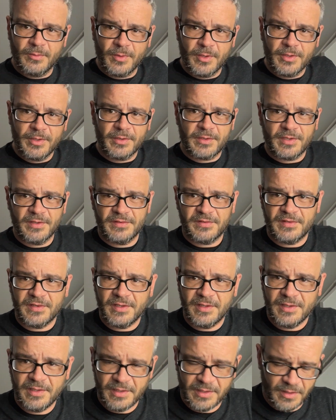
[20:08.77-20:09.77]
where you can
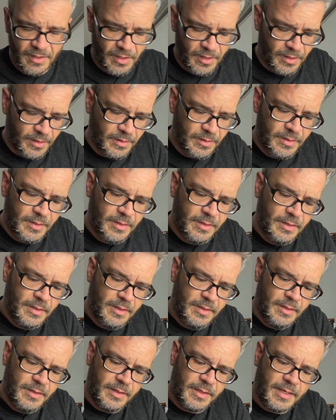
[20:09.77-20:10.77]
see the
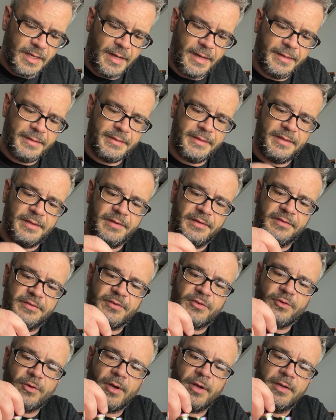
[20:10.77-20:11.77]
cotton is,
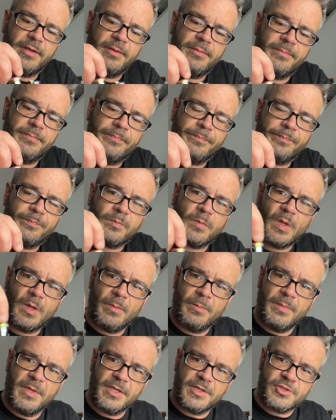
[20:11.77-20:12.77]
try and
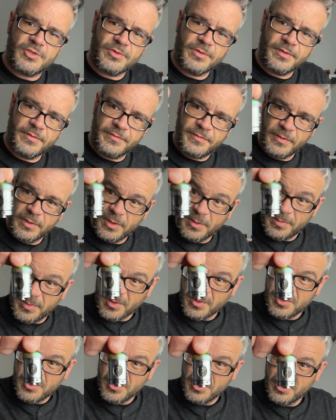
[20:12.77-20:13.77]
make sure to fill up
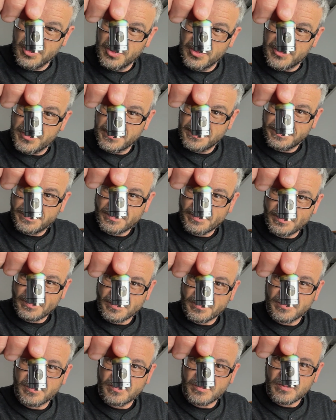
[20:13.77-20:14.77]
your juice,
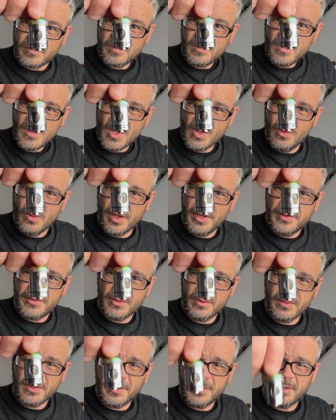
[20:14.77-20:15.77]
right?
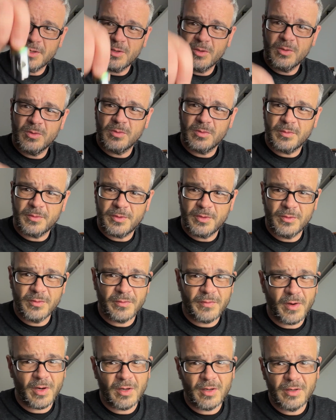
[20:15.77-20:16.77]
Don't let it go too
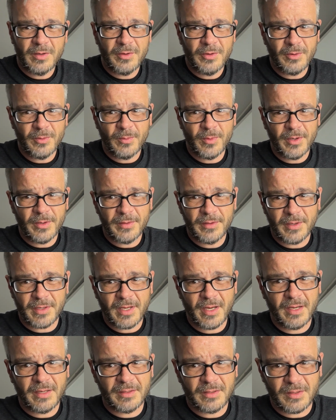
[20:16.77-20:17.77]
far under where the
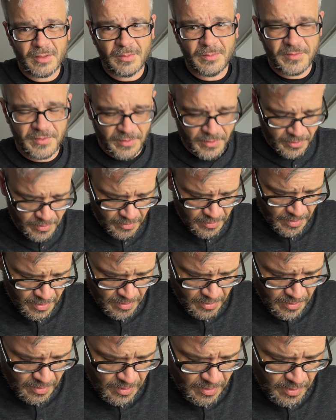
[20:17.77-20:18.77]
cotton comes in.
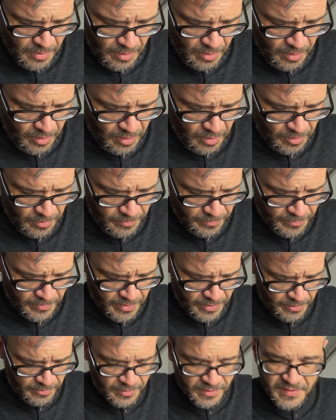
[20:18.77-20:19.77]

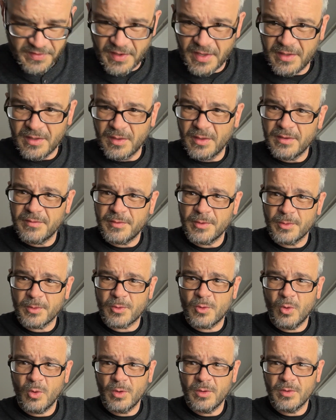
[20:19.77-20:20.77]
That'll extend the life of your
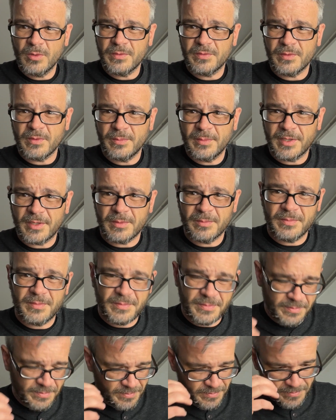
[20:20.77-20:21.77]
coils. It'll make it,
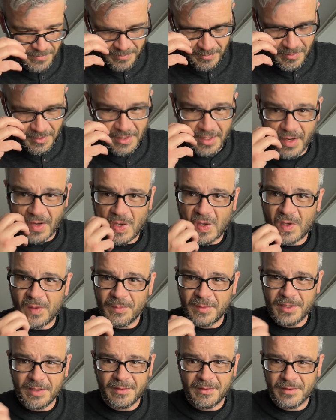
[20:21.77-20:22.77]
yeah, I
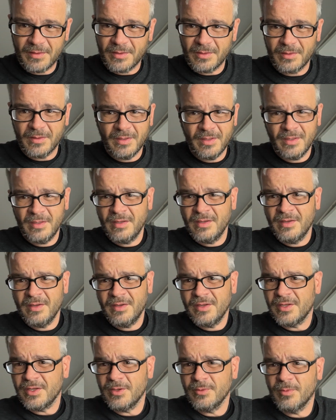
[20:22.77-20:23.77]
mean,
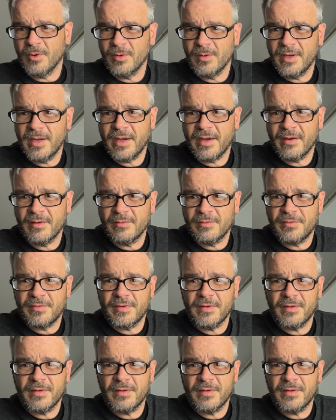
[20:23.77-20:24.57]
you won't have,